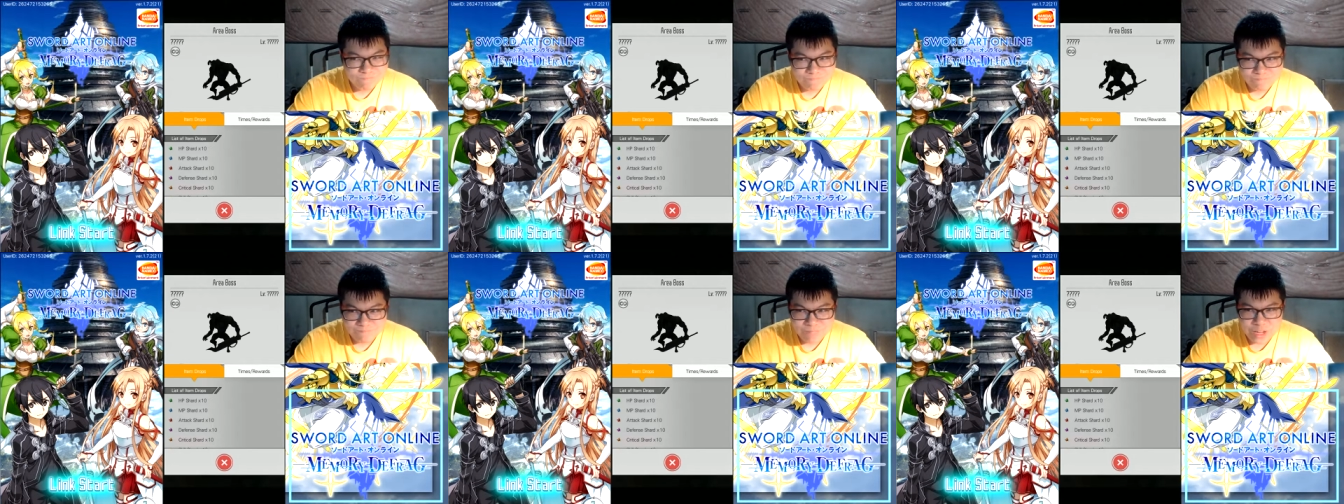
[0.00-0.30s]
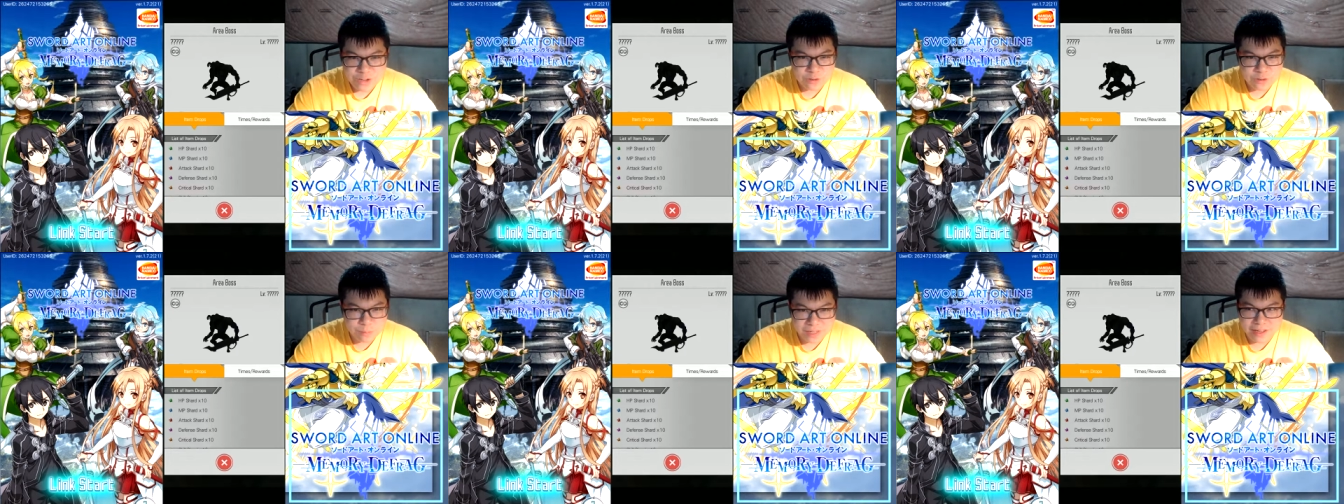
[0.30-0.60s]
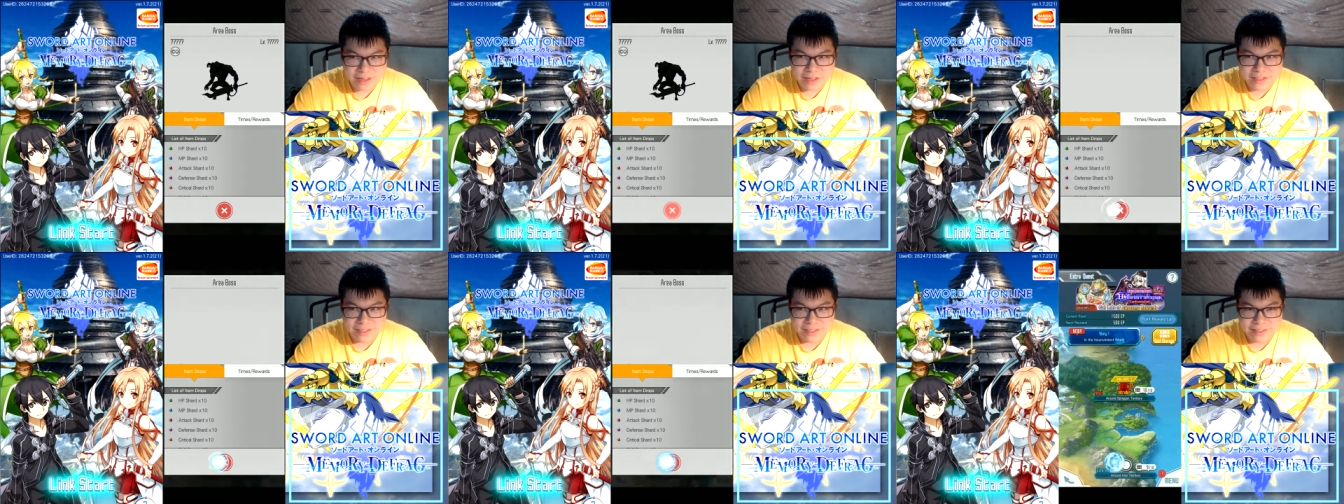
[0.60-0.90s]
He should be
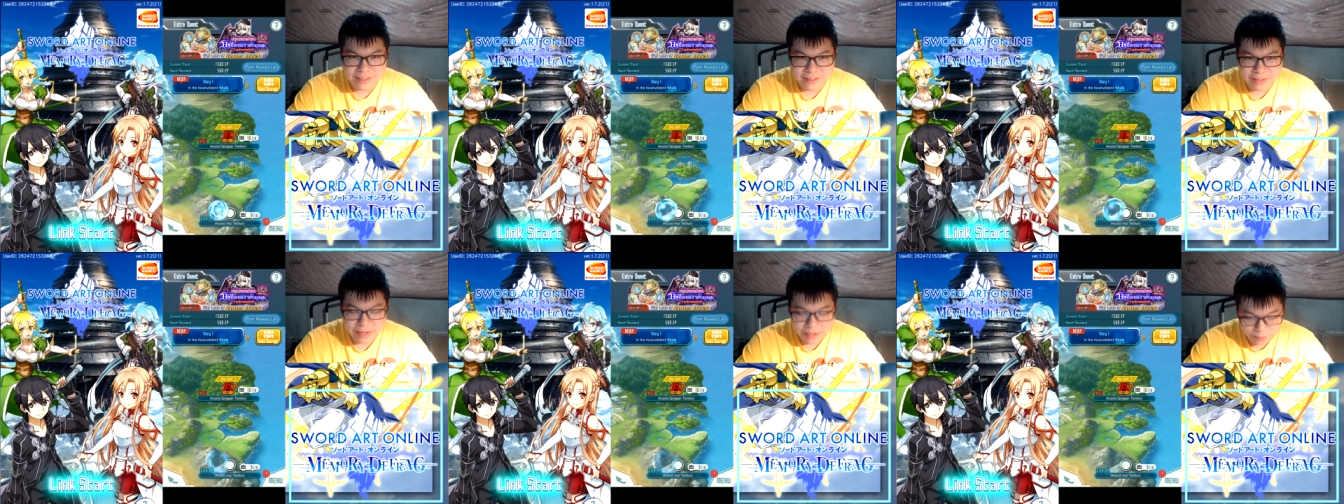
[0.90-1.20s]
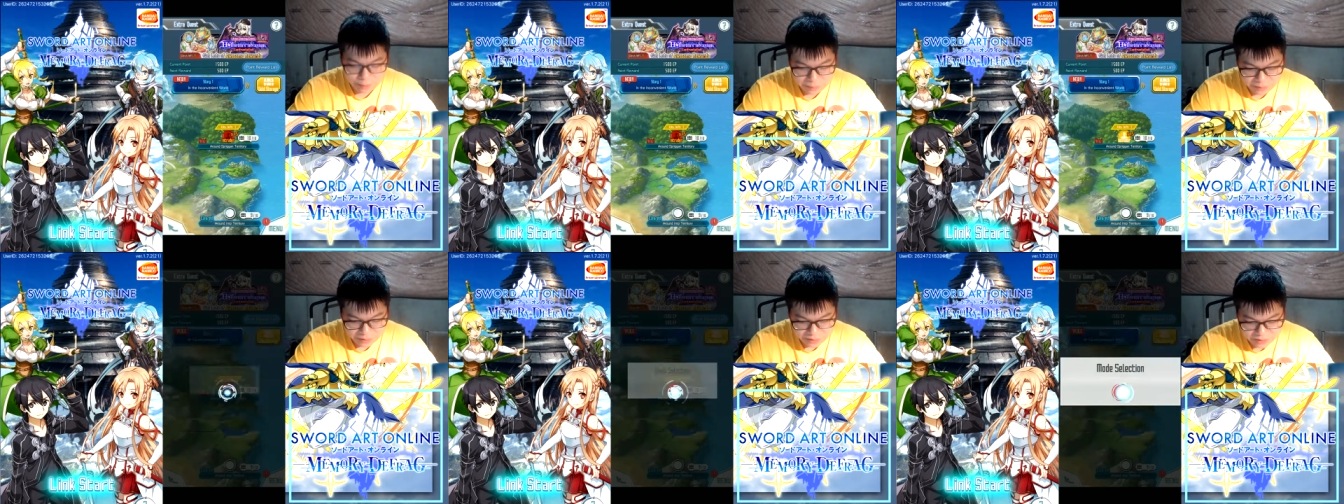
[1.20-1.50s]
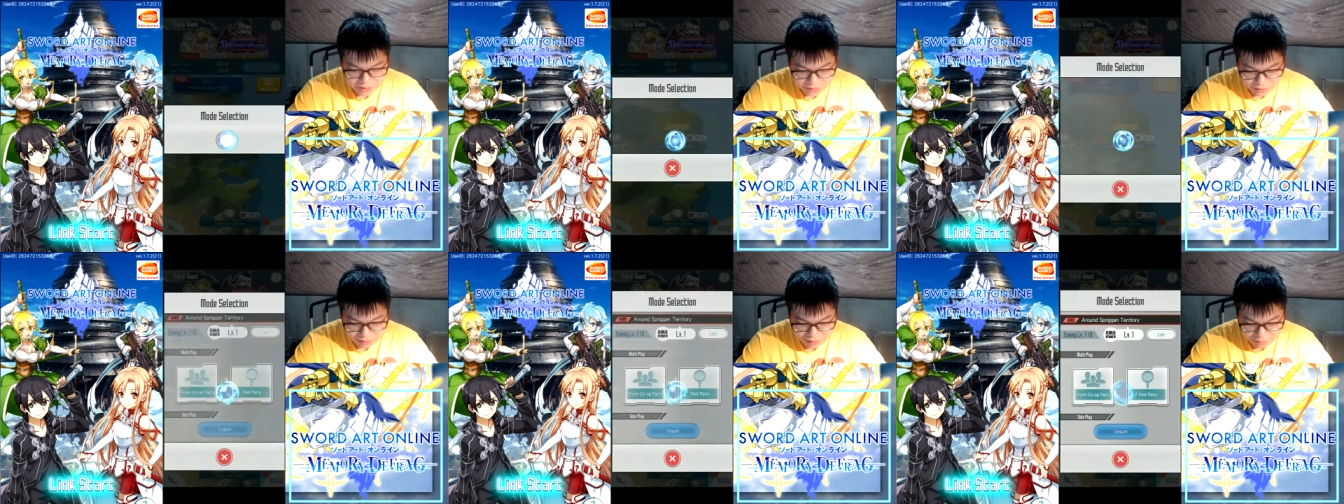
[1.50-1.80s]
easy. Um,
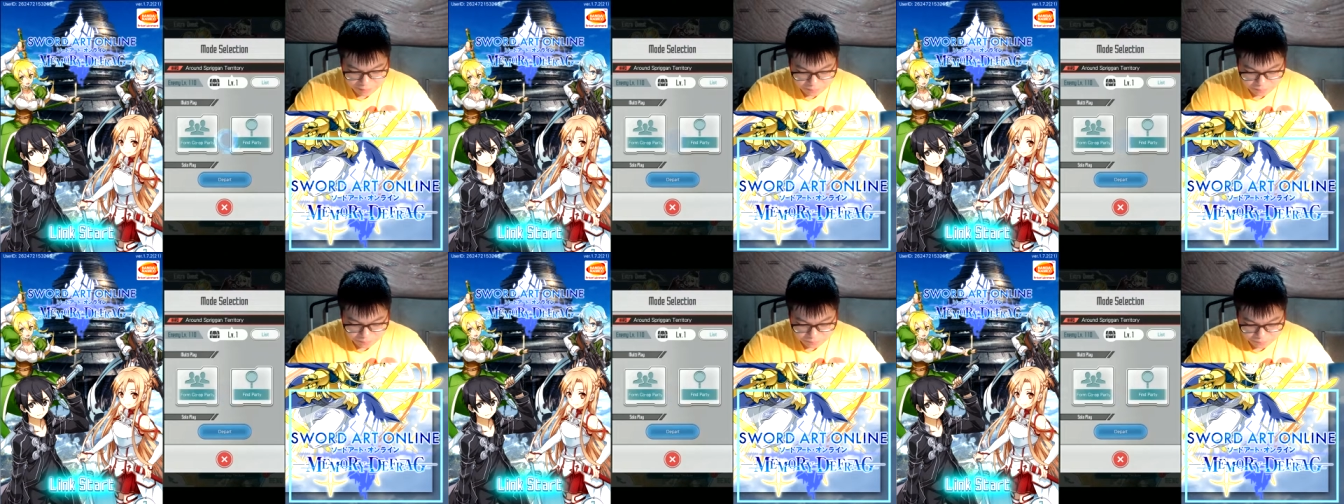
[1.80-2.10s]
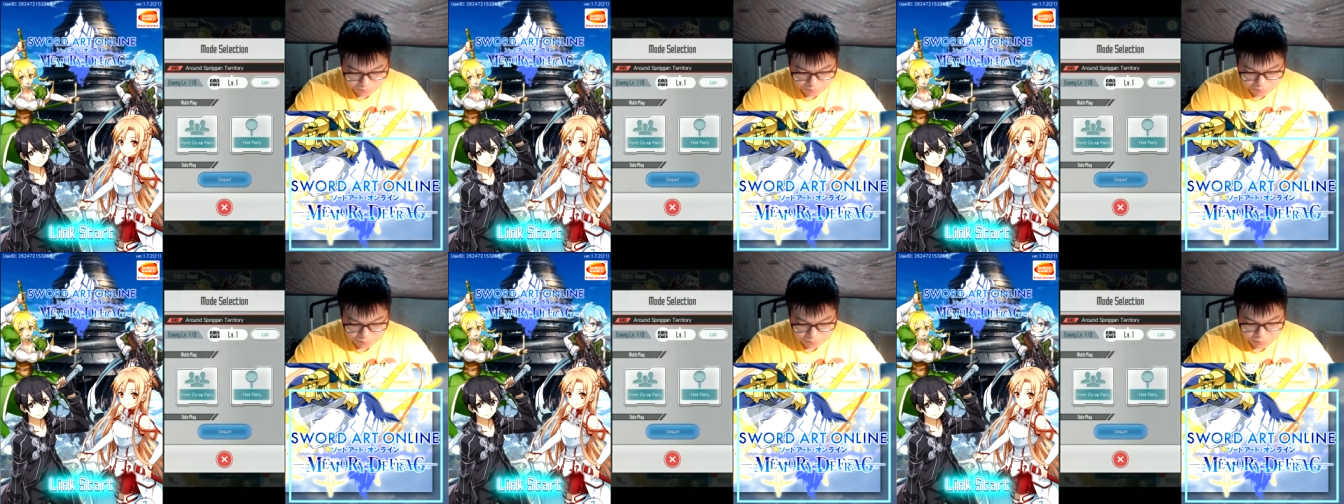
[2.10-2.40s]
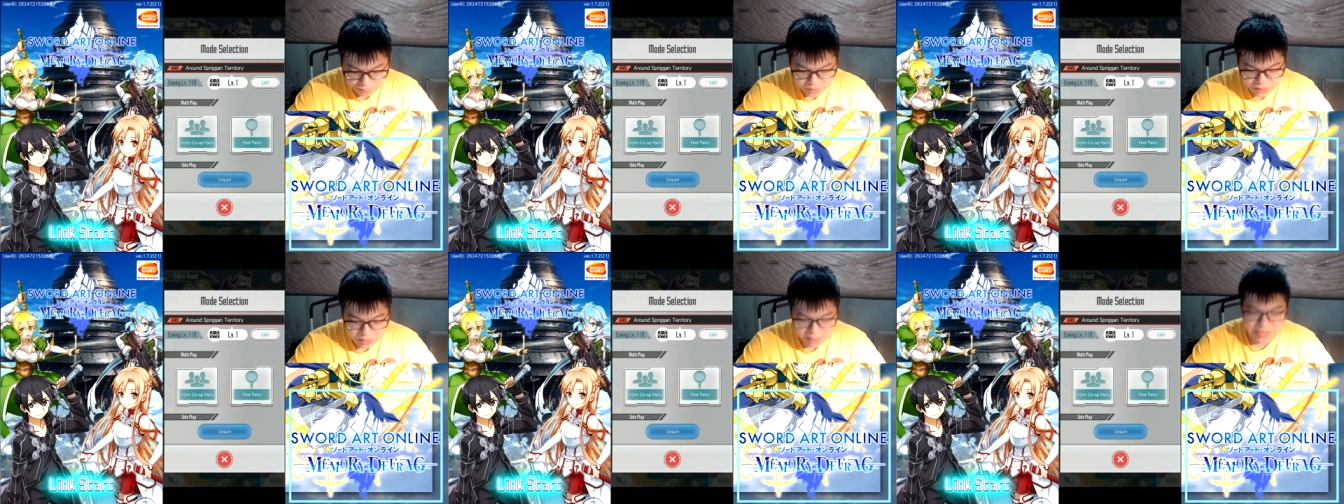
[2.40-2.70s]
considering
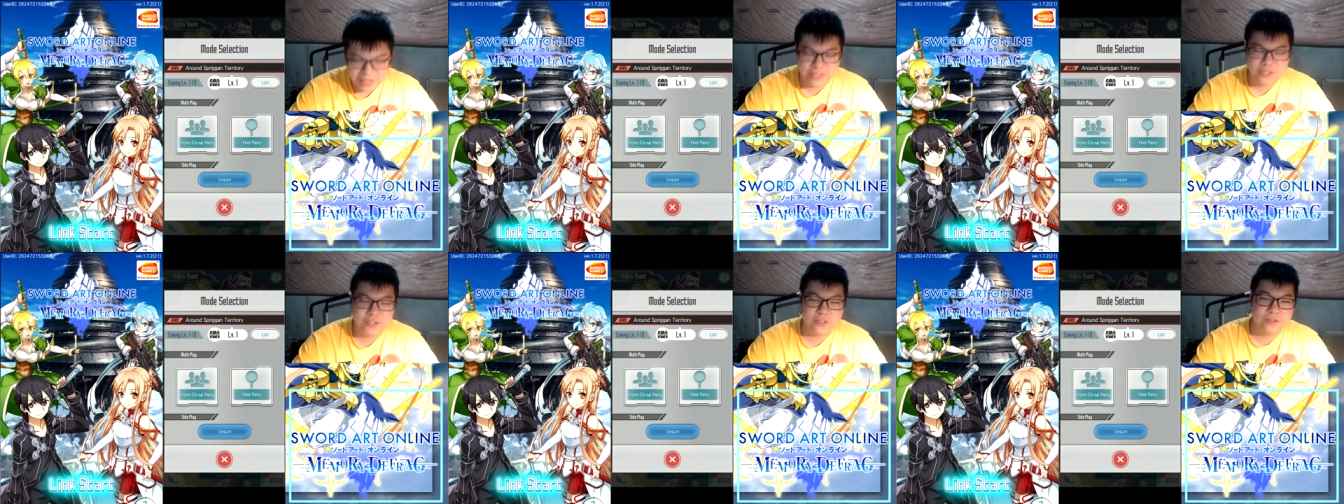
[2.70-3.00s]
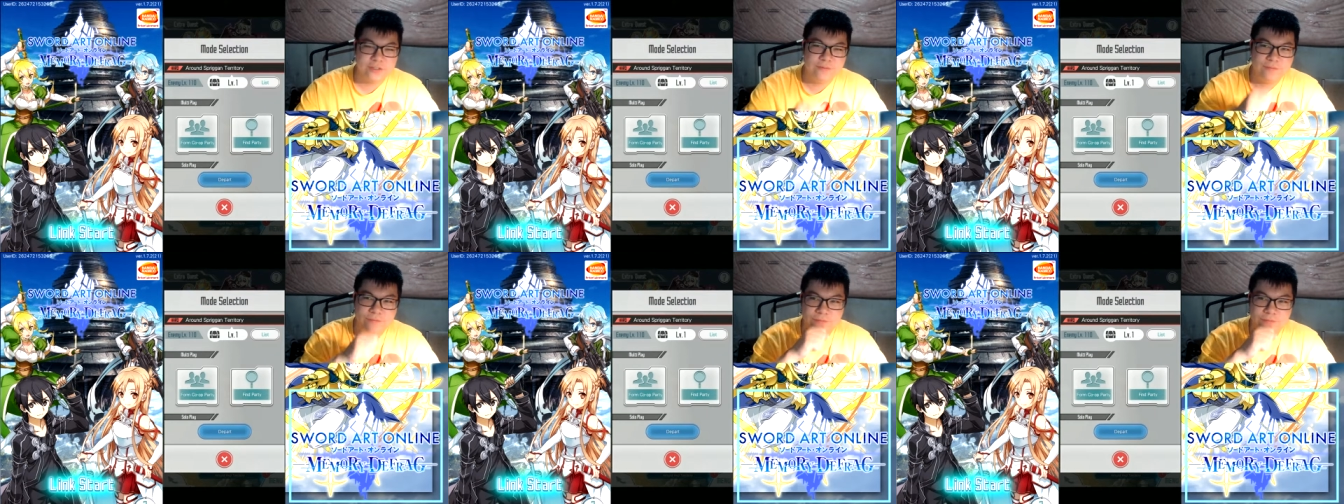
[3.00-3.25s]
I could...